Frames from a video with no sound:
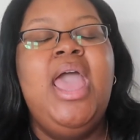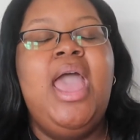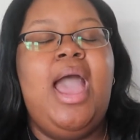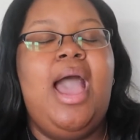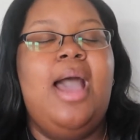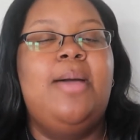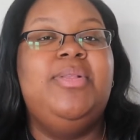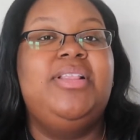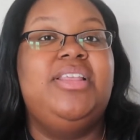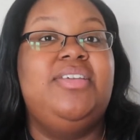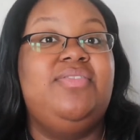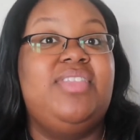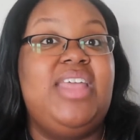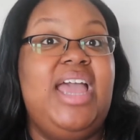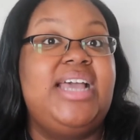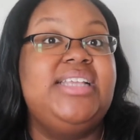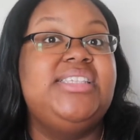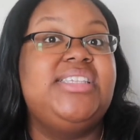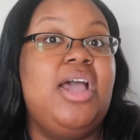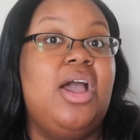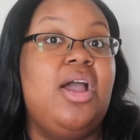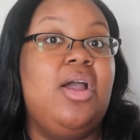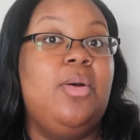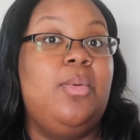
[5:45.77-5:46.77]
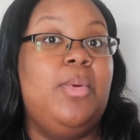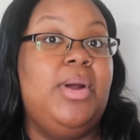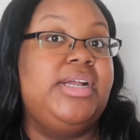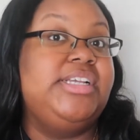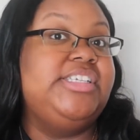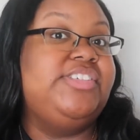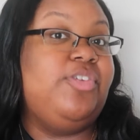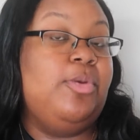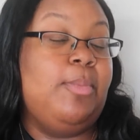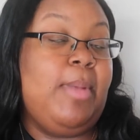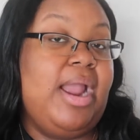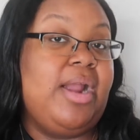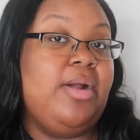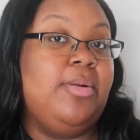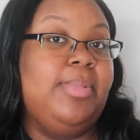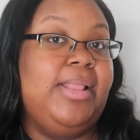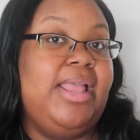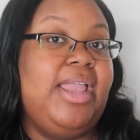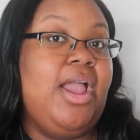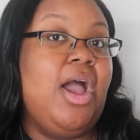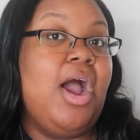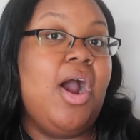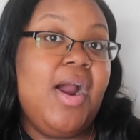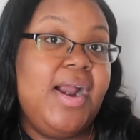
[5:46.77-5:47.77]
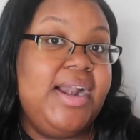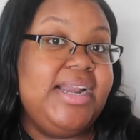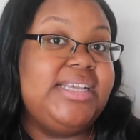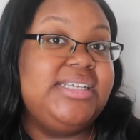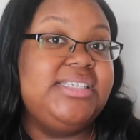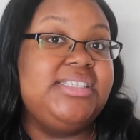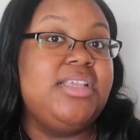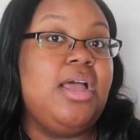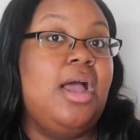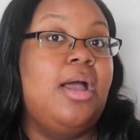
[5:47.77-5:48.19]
I believe that's how it works for microblade artists.